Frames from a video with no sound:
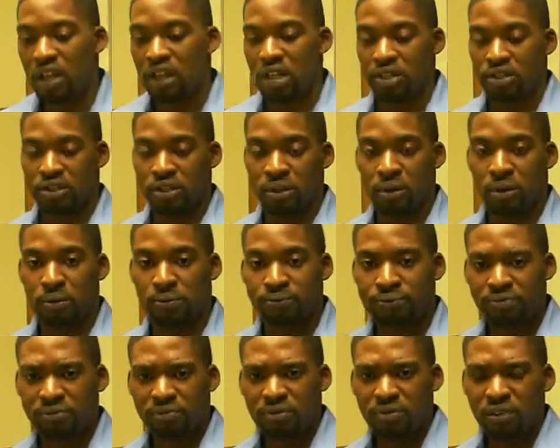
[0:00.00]
So
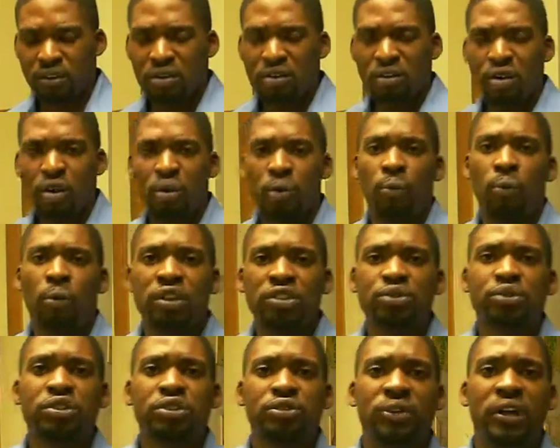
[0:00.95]

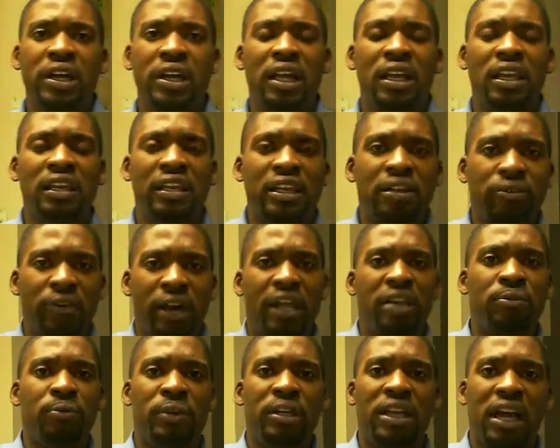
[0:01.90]
once we've ran our leak rate
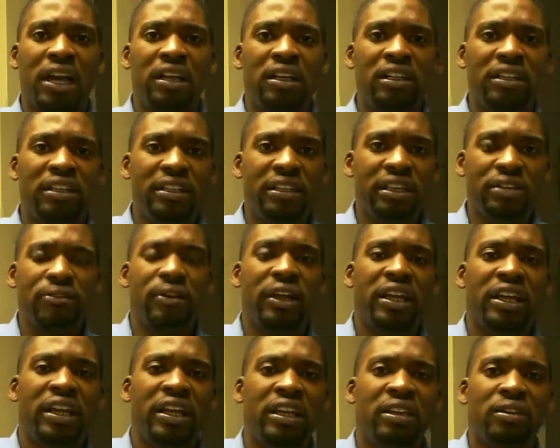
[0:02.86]
and we got a good leak
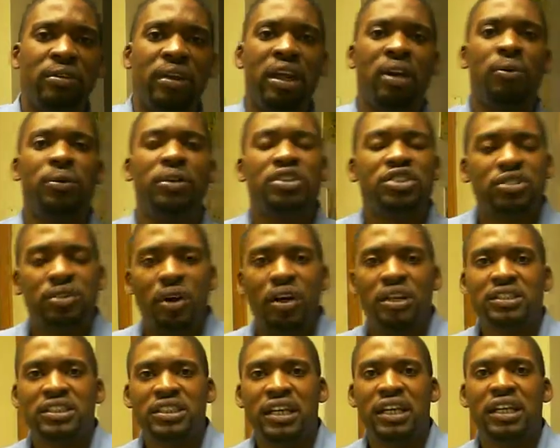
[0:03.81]
rate in, then we can
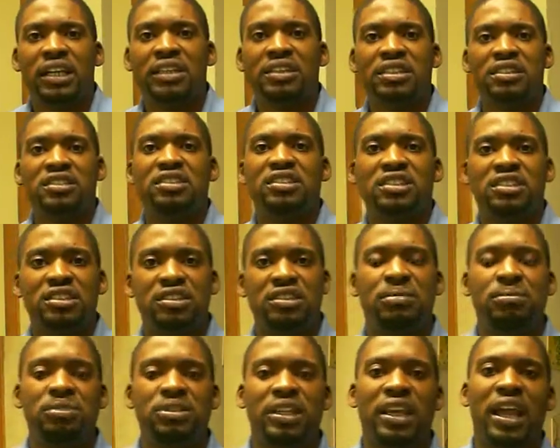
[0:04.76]
start checking the
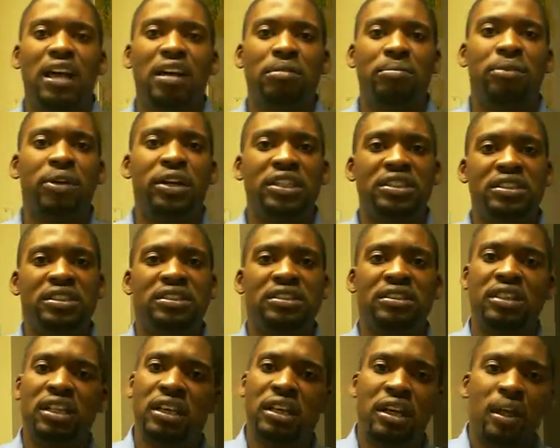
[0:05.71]
system's
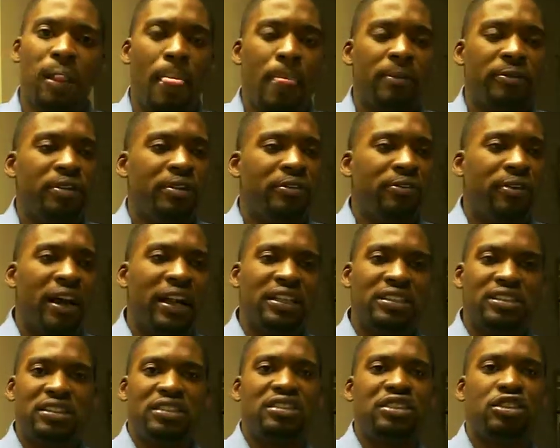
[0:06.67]
calibration
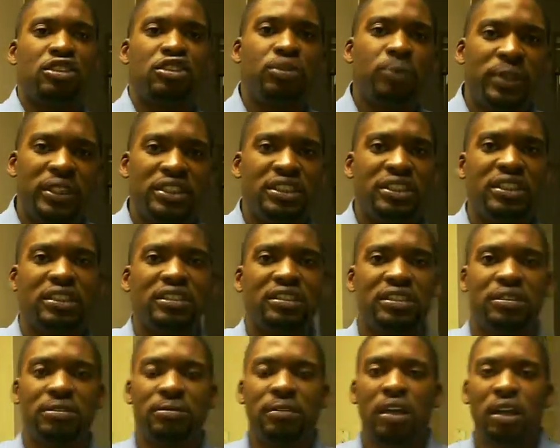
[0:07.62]
devices and switches
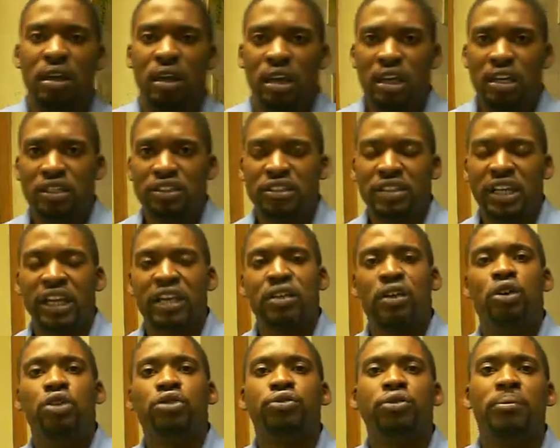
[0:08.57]
and checking
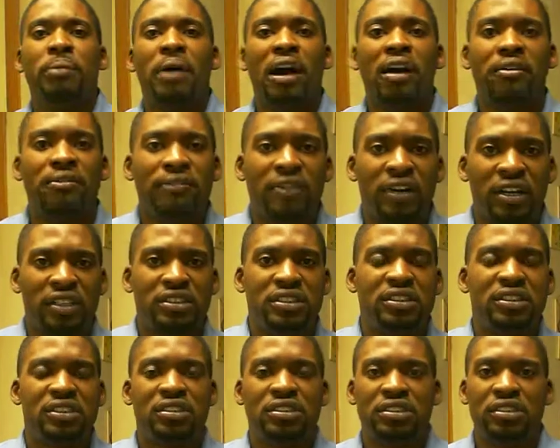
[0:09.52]
those for
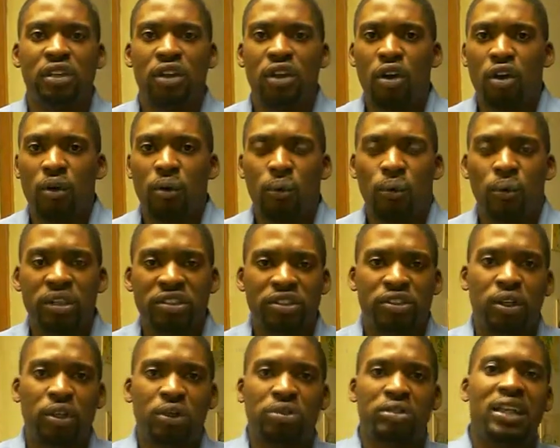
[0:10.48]
malfunctions. And once
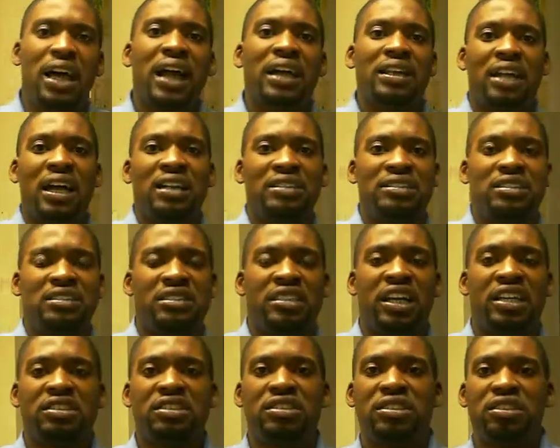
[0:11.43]
those diagnostic
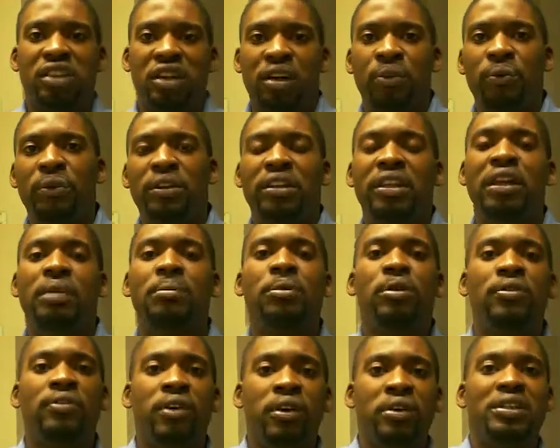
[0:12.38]
tests are done, we can then
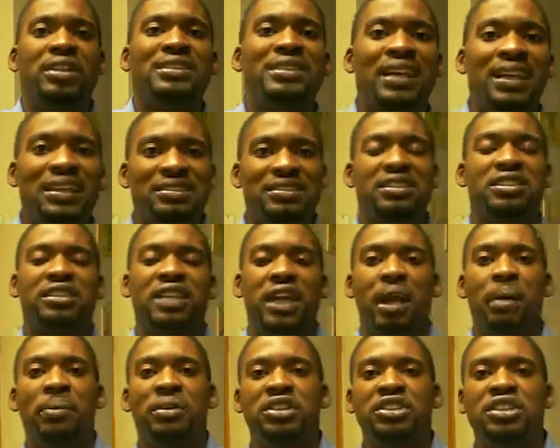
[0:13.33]
move on to test the
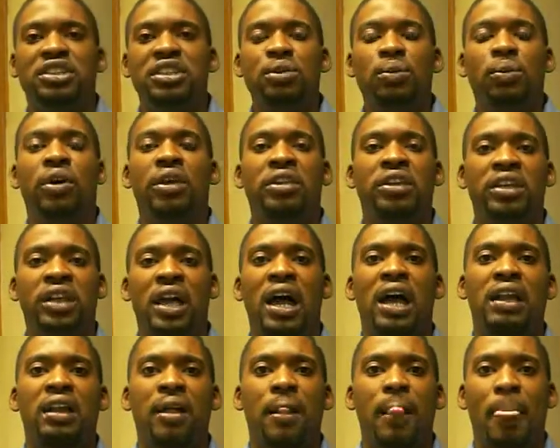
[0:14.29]
chamber to see whether or
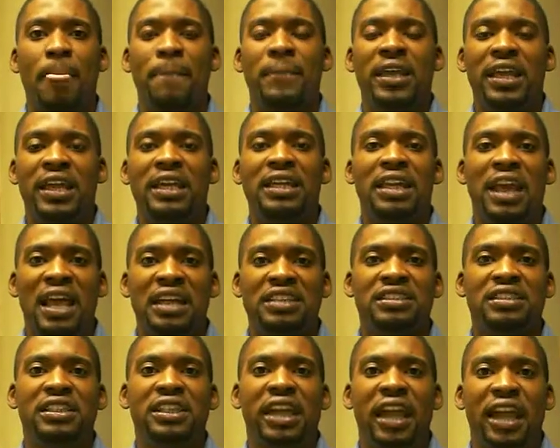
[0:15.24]
not it can
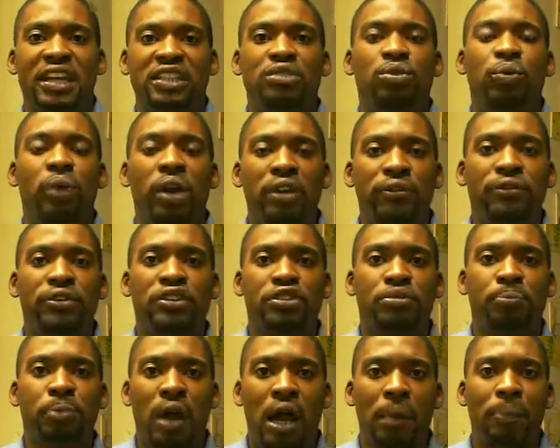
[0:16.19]
actually etch wafers
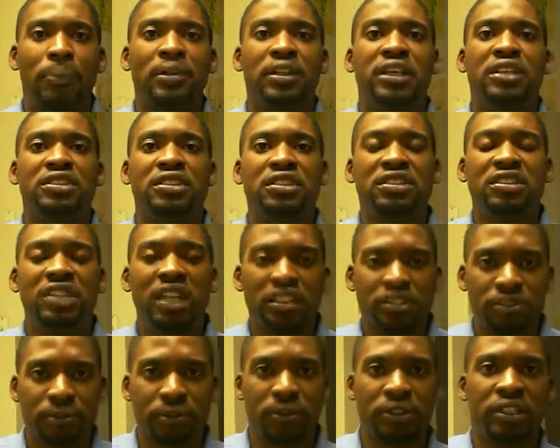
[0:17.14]
properly and
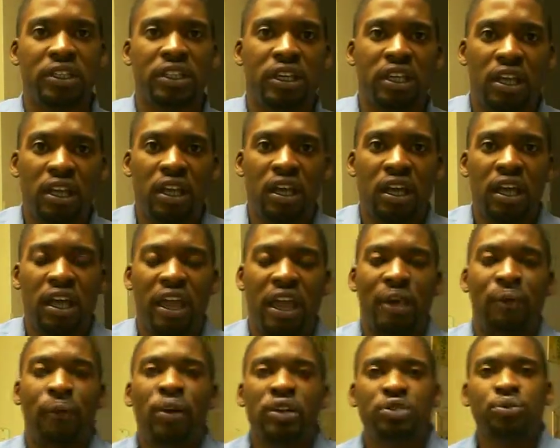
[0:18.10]
successfully.
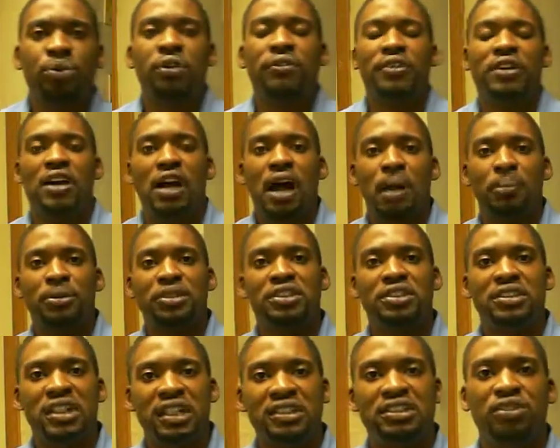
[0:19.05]
And once we've
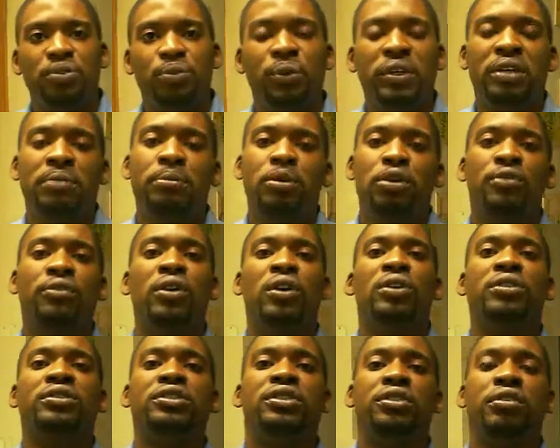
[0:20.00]
accomplished this, we can move
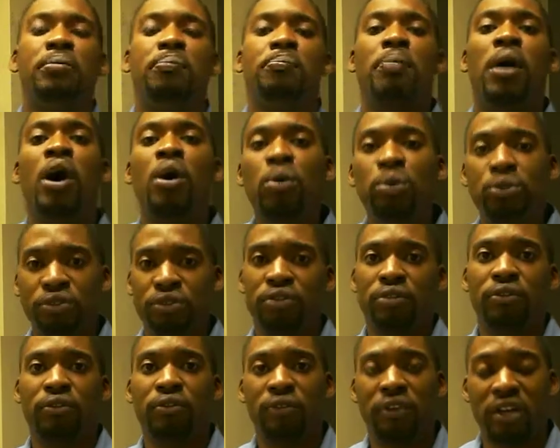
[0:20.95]
on to the
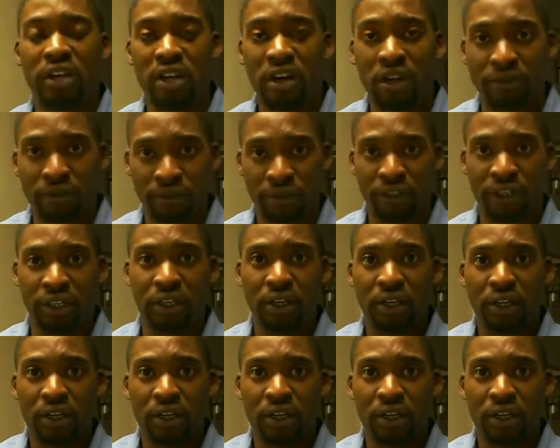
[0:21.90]
post-recovery